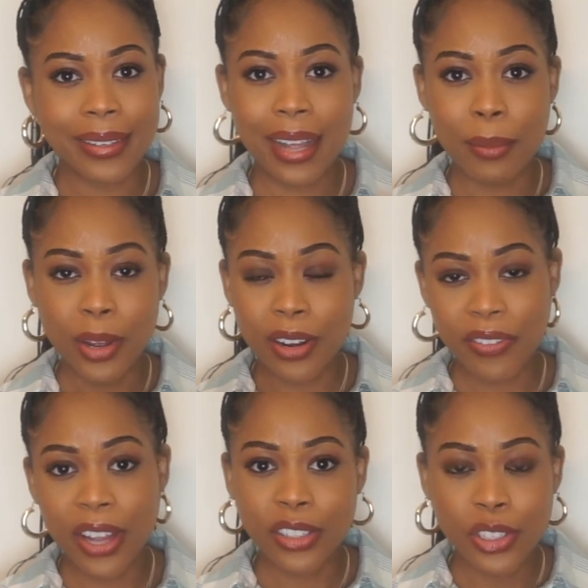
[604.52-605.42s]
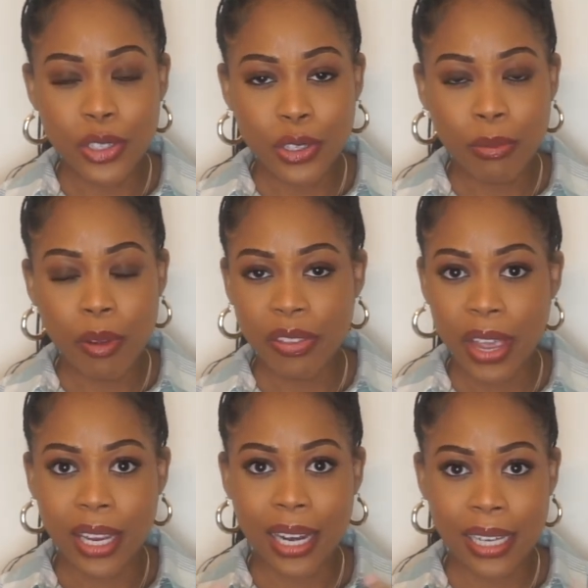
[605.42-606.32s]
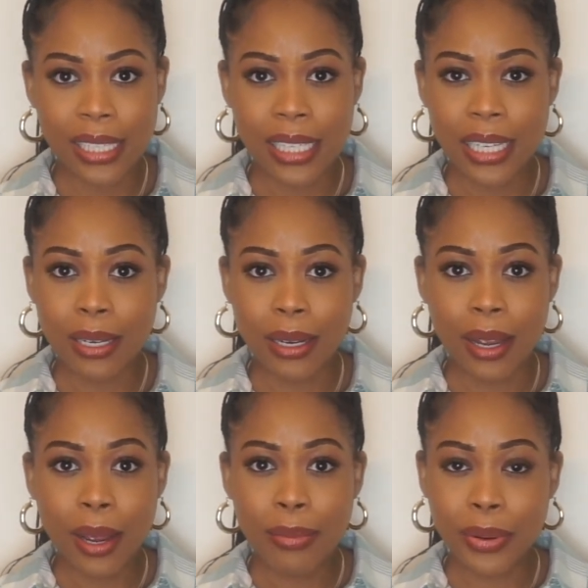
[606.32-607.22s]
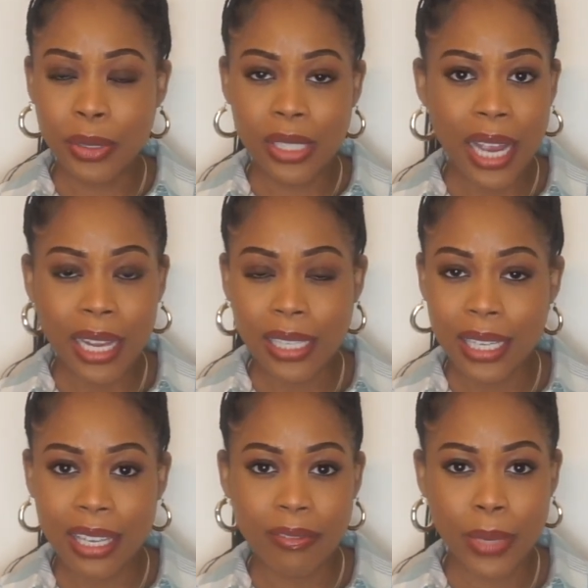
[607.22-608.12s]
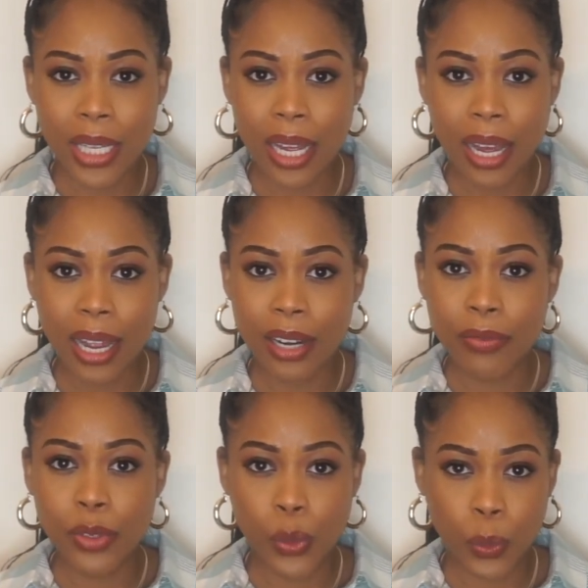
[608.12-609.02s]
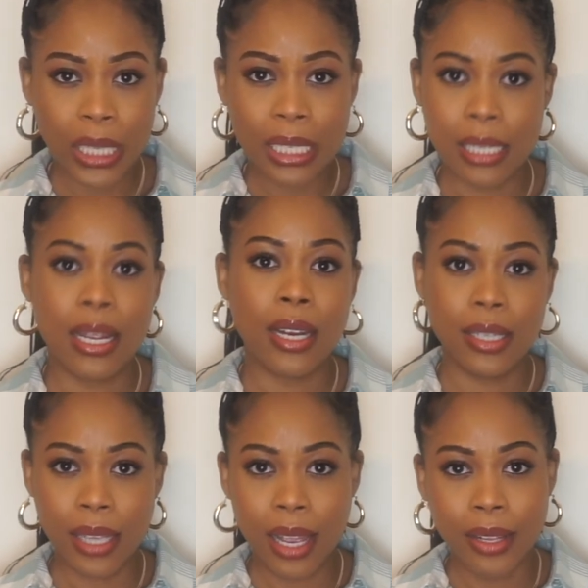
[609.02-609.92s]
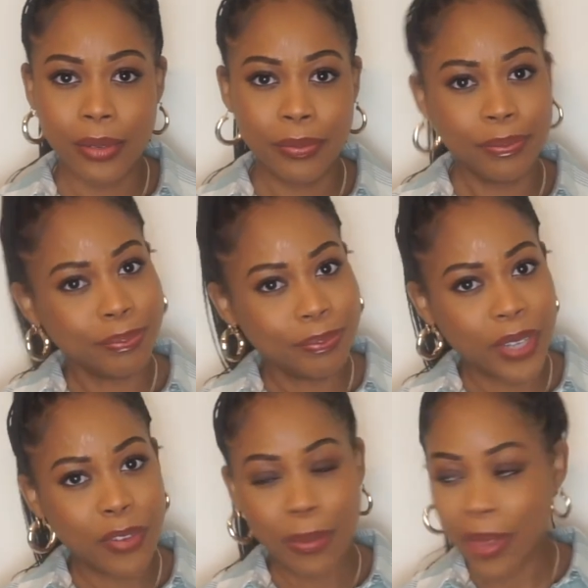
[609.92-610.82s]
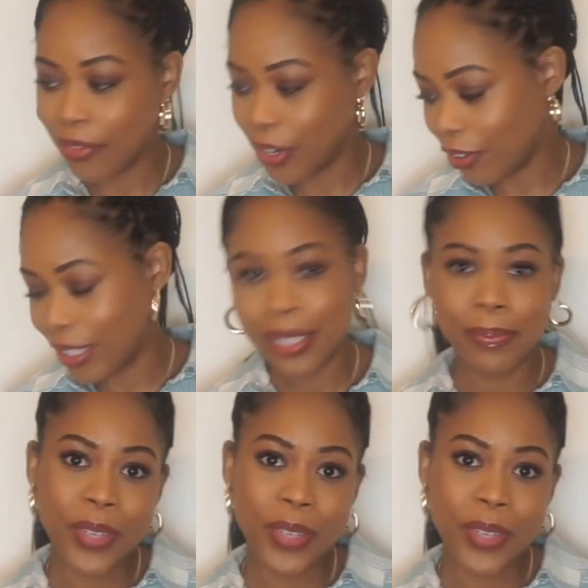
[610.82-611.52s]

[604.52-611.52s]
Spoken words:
I'm going to find a dupe that can actually project and give me that kind of sweetness that I desire from that fragrance.